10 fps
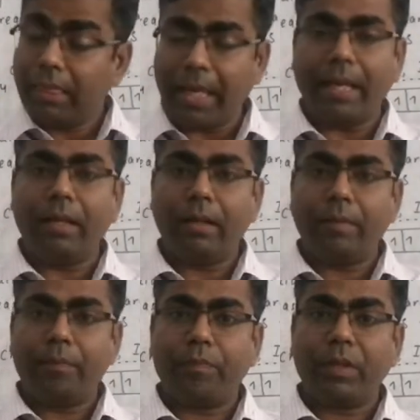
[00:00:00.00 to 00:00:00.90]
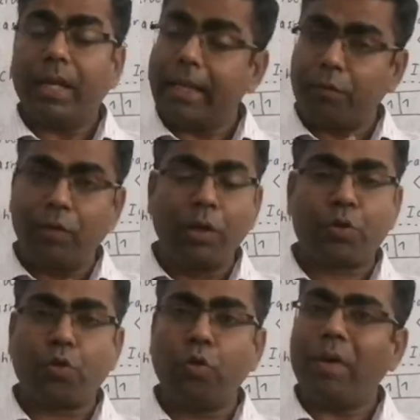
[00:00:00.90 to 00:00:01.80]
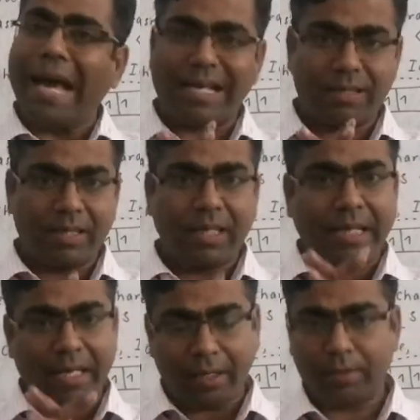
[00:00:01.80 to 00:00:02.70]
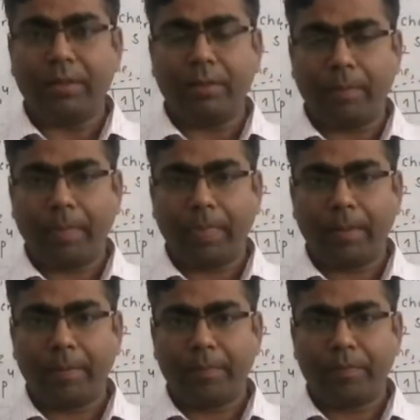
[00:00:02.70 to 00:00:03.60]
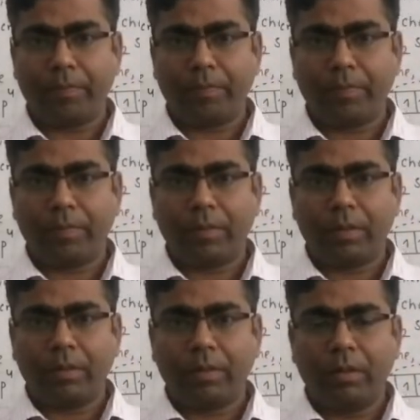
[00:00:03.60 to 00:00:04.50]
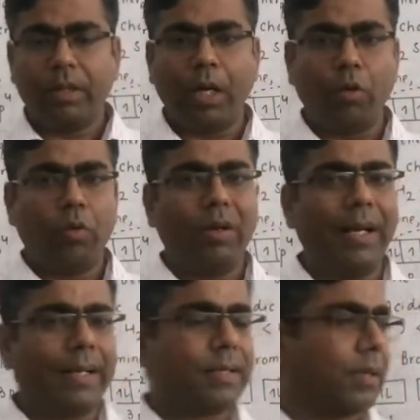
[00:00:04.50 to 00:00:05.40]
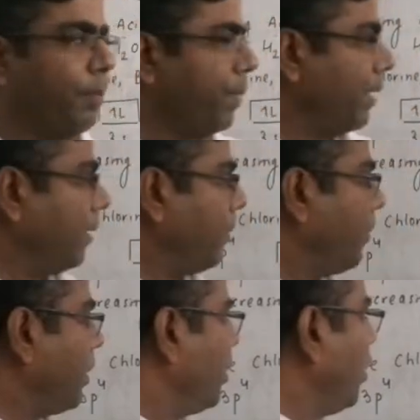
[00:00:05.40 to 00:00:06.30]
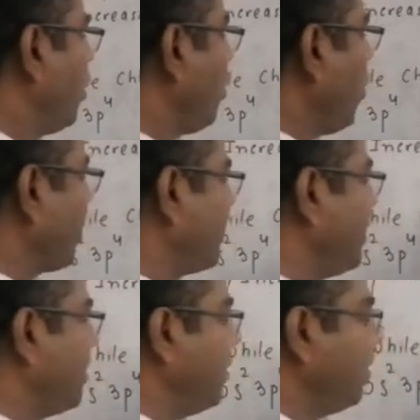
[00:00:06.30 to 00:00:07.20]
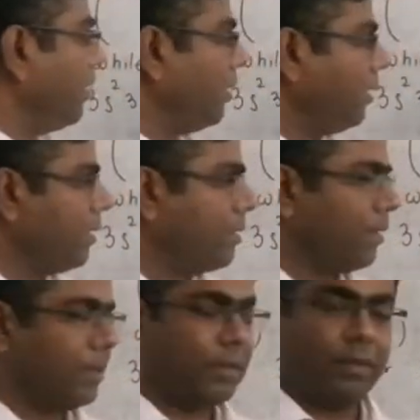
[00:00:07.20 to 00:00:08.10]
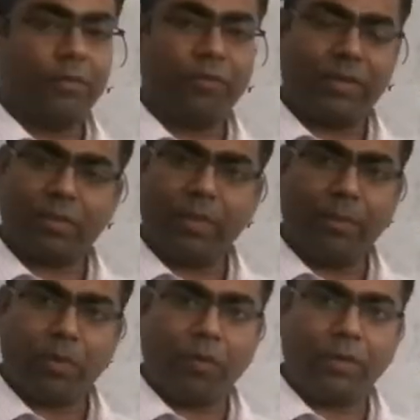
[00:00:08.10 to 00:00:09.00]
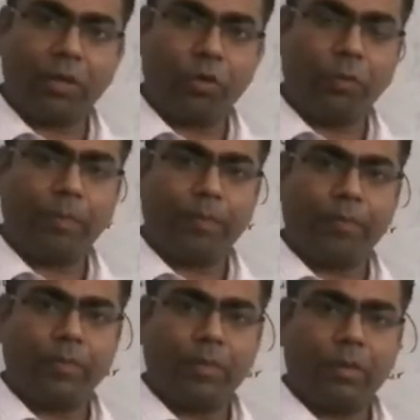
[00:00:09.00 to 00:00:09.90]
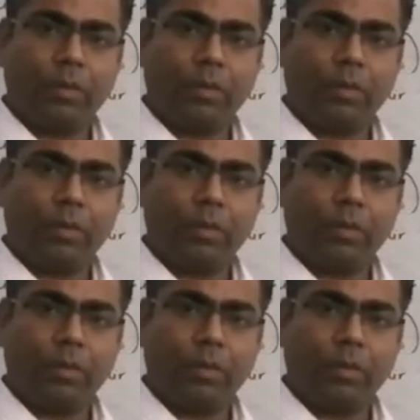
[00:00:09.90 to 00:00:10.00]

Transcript: then it will show acidic character. Now let us compare. Oxygen is the first member of the group,